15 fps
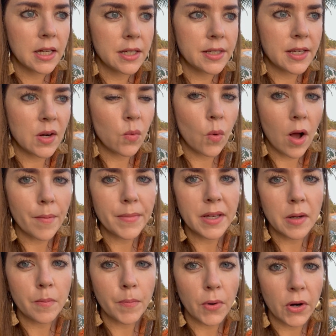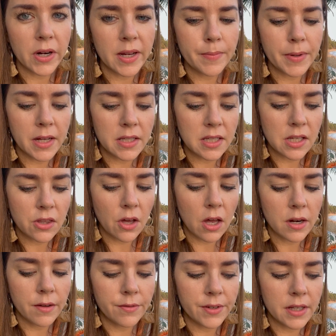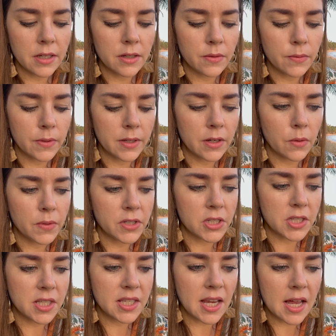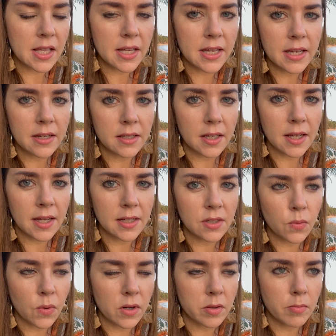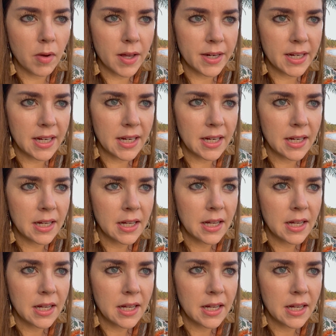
didn't want me to burn it because he thought of it, you know, we should sell it. It's worth money.